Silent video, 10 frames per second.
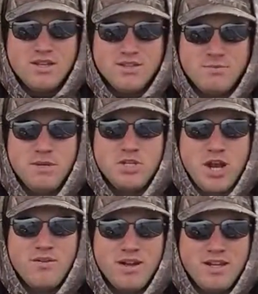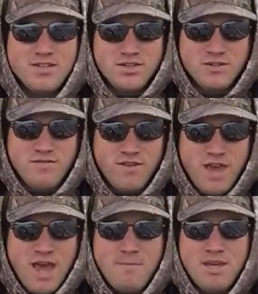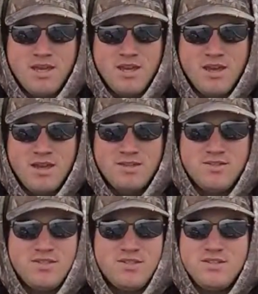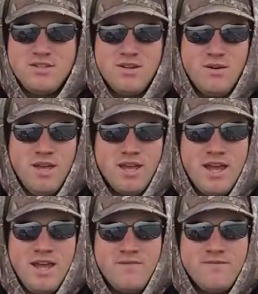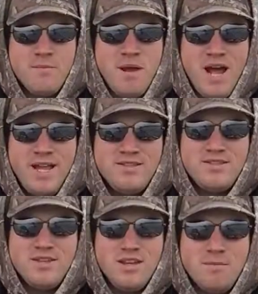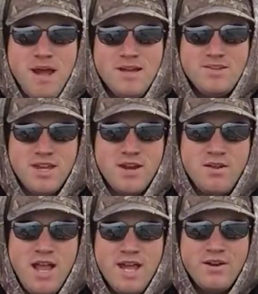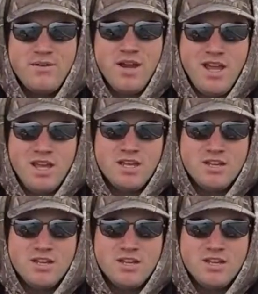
the split shot rig is good for that because you know it kind of combines it combines a Carolina rig,